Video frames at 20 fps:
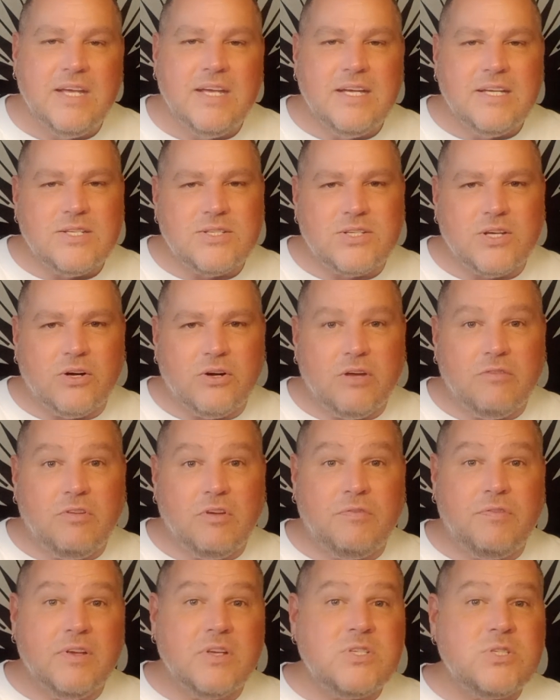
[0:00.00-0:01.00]
So if you
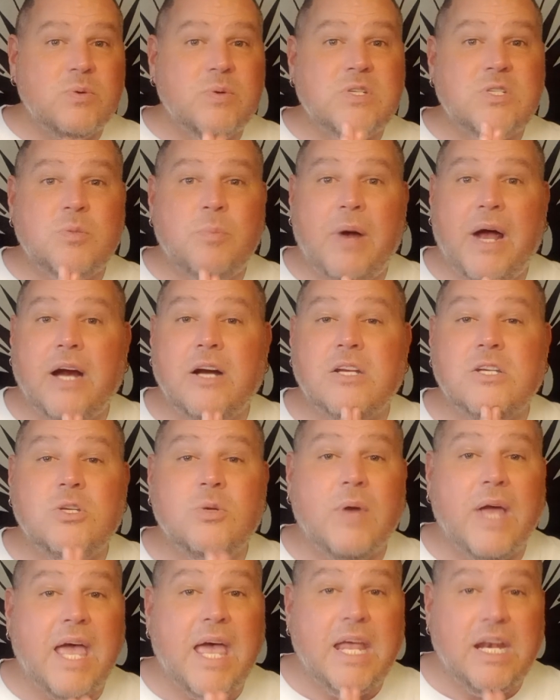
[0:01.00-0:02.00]
feel so inspired to do
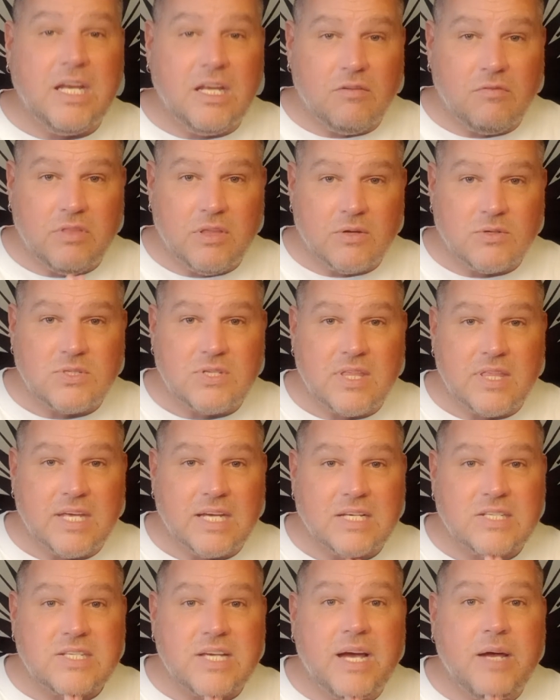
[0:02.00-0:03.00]
any of those
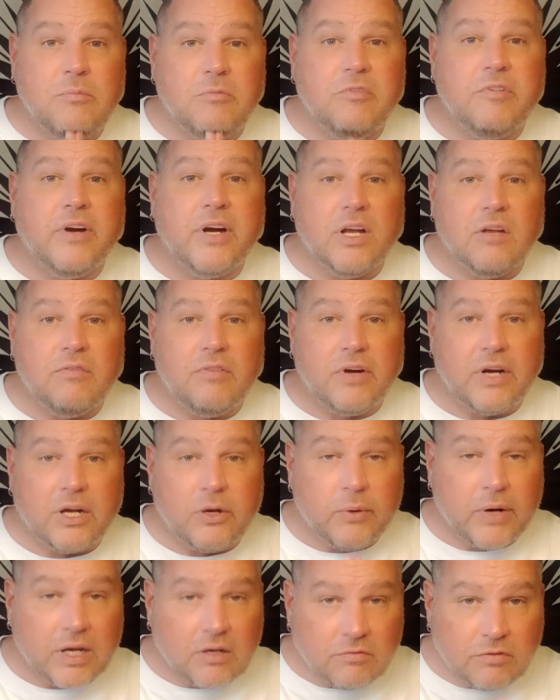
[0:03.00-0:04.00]
things, I'm very, very
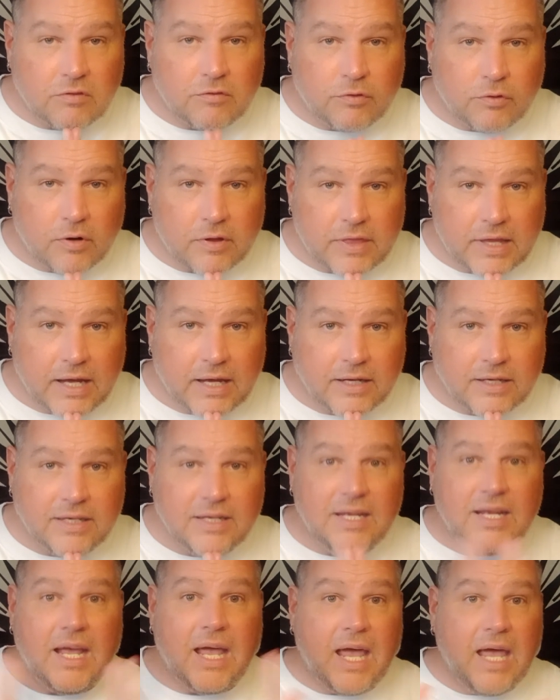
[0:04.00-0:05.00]
grateful for that.
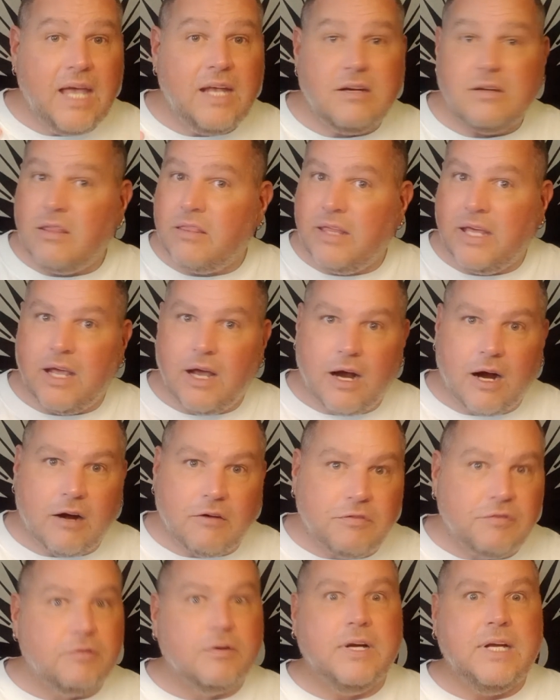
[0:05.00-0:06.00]
And they are
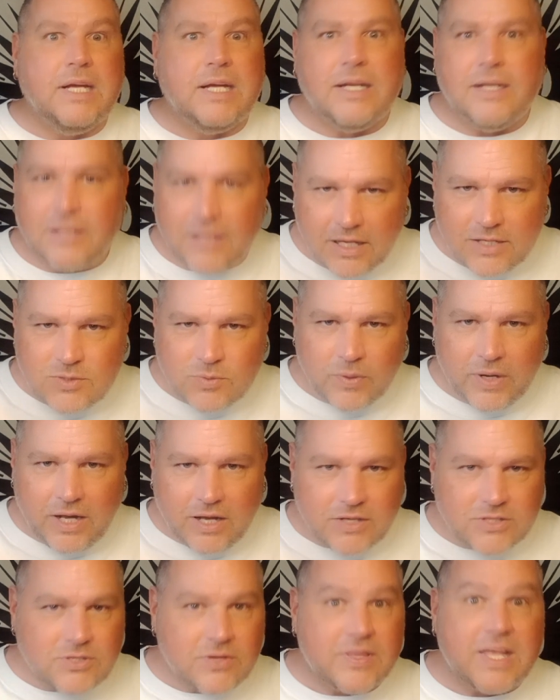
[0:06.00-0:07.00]
free as
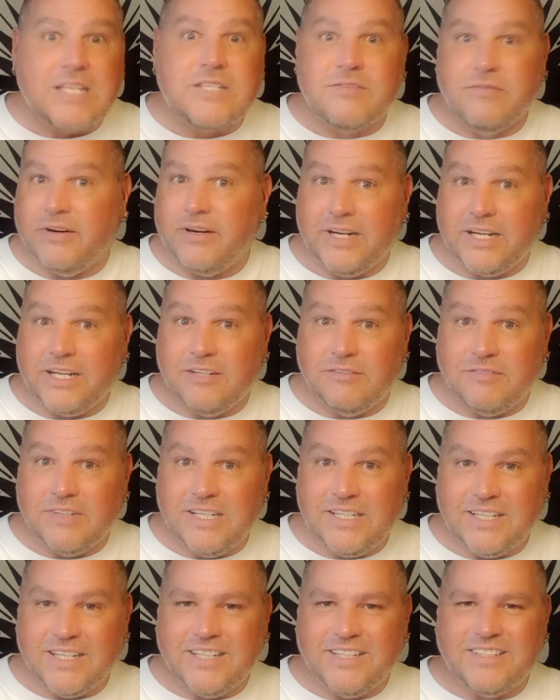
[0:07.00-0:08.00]
well, so that's very
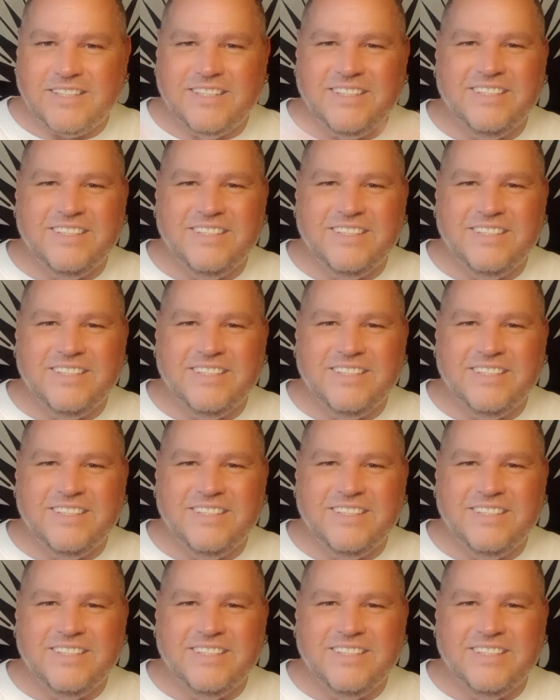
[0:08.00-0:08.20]
convenient.